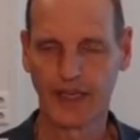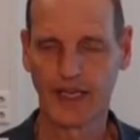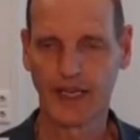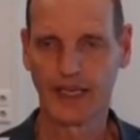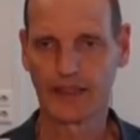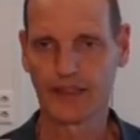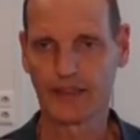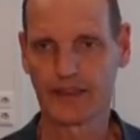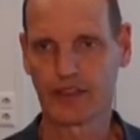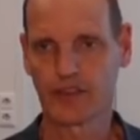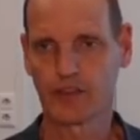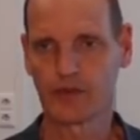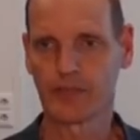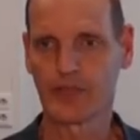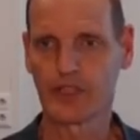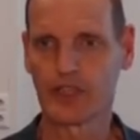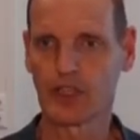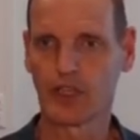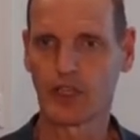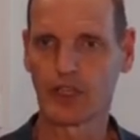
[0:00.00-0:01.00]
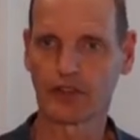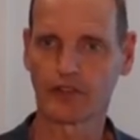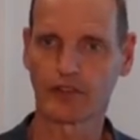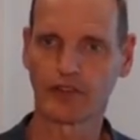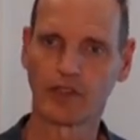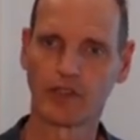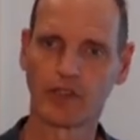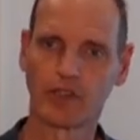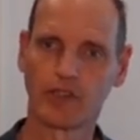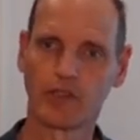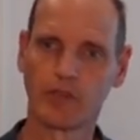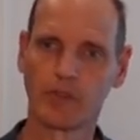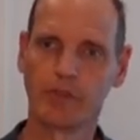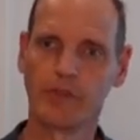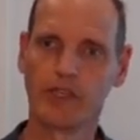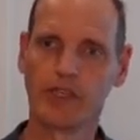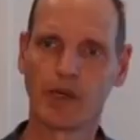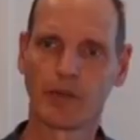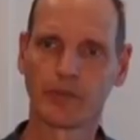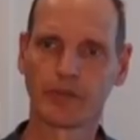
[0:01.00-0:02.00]
and this is because
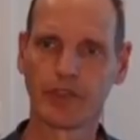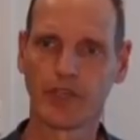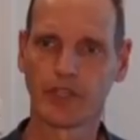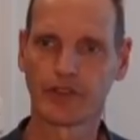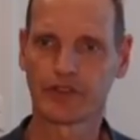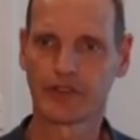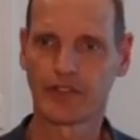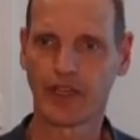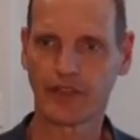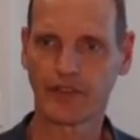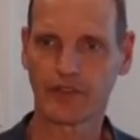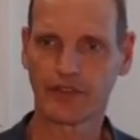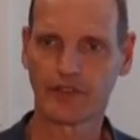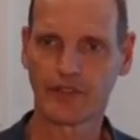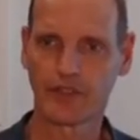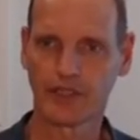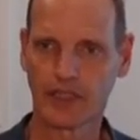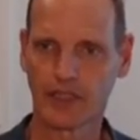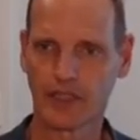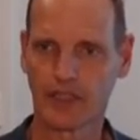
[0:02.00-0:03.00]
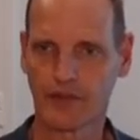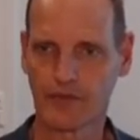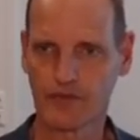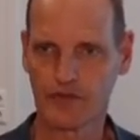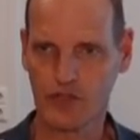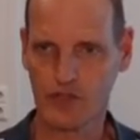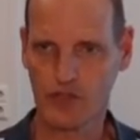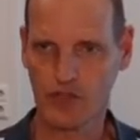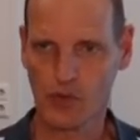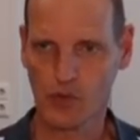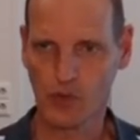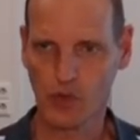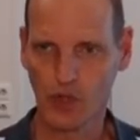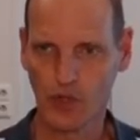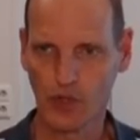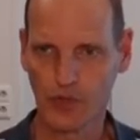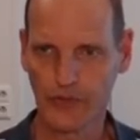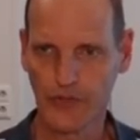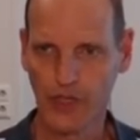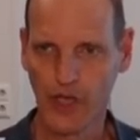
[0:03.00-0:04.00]
binom.test gives a
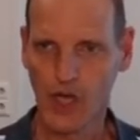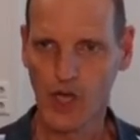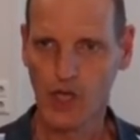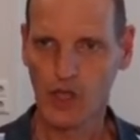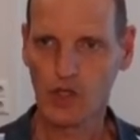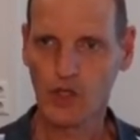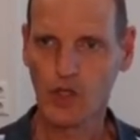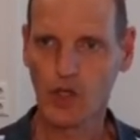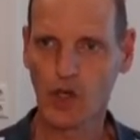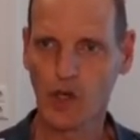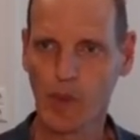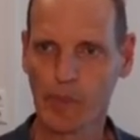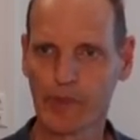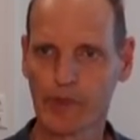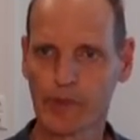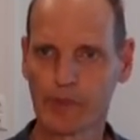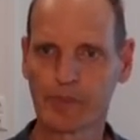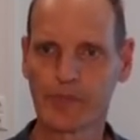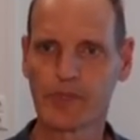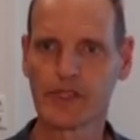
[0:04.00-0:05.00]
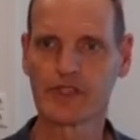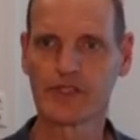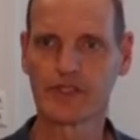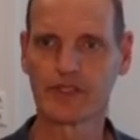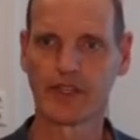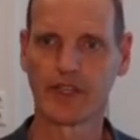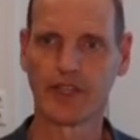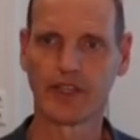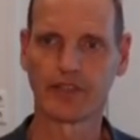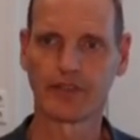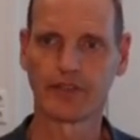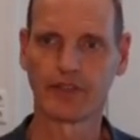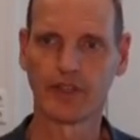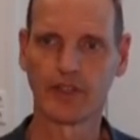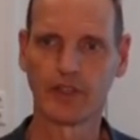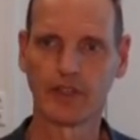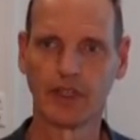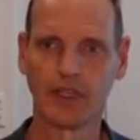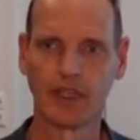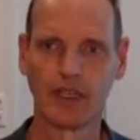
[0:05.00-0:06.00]
so-called Klopper-Pearson
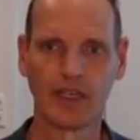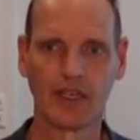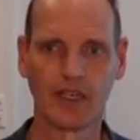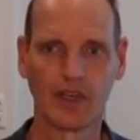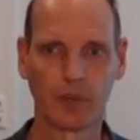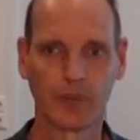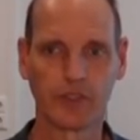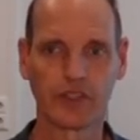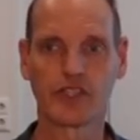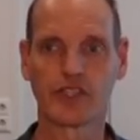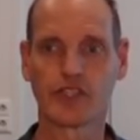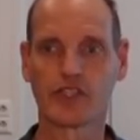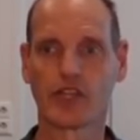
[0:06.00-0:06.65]
interval, which is